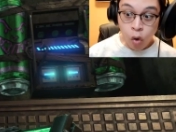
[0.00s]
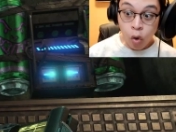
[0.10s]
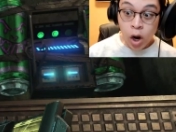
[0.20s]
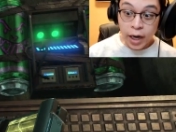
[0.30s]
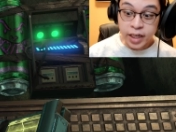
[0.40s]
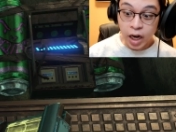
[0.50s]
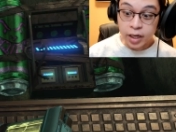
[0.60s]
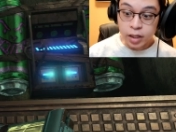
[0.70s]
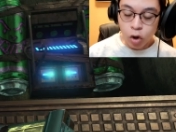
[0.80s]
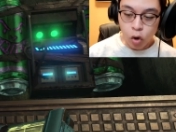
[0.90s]
Oh, I
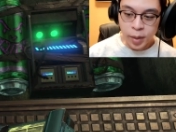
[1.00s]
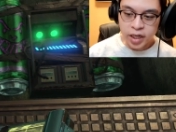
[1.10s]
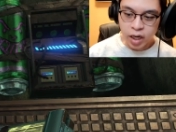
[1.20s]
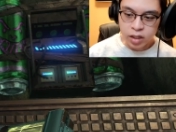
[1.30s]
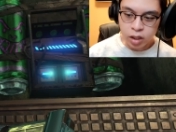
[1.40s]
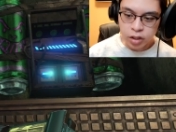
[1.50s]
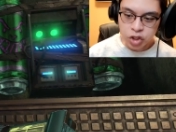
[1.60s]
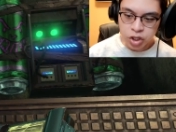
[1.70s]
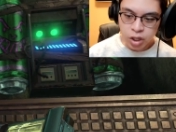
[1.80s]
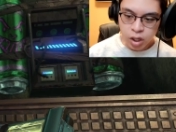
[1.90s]
got it! Oh my god,
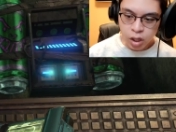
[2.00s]
clutch!